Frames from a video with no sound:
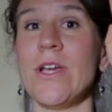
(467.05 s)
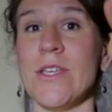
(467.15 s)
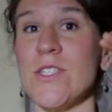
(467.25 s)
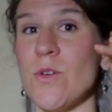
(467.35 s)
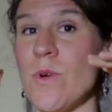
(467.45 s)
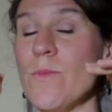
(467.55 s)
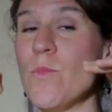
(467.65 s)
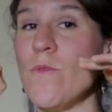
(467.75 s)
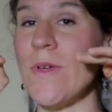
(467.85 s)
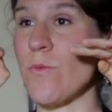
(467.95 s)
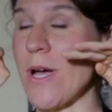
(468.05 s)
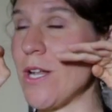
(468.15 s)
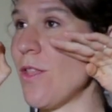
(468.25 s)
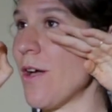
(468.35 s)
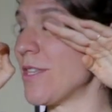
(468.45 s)
So we're moving right
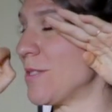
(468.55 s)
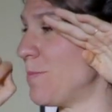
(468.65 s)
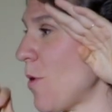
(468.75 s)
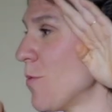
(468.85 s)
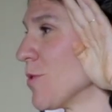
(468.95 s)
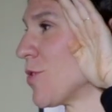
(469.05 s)
along this bone